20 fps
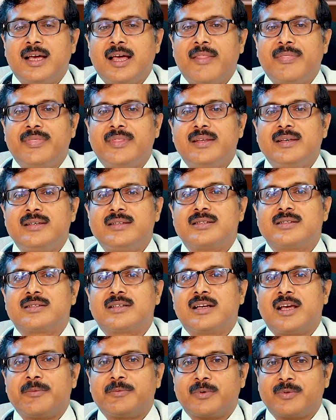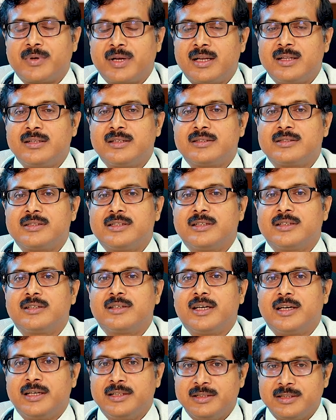And these type of analgesic
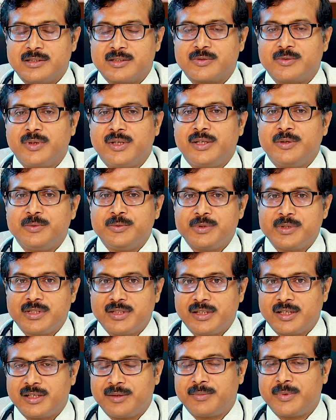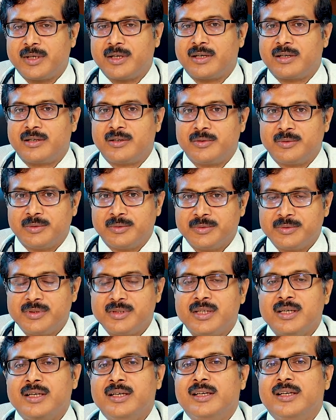agents, when used in a repeated
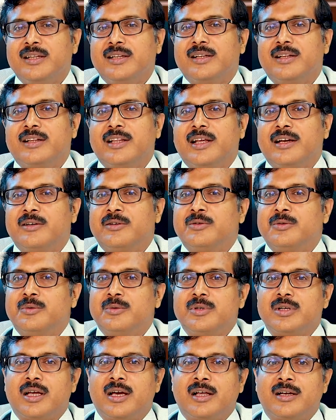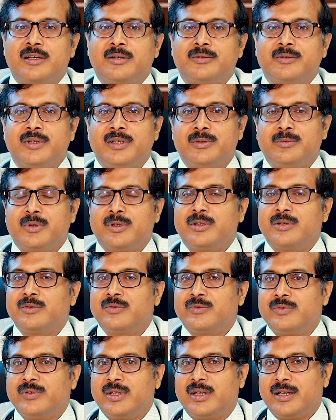dose, they don't allow anybody to
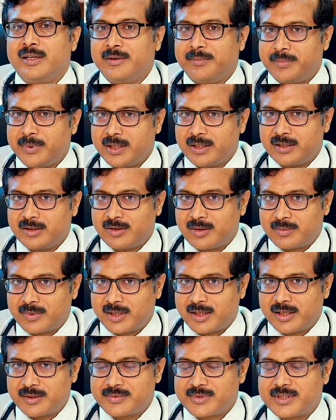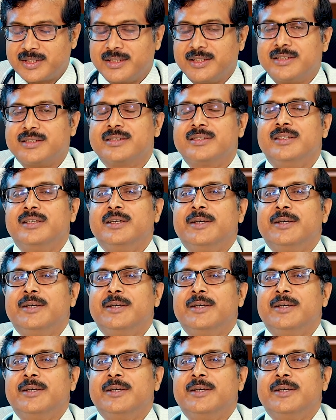feel any pain in the operative sites.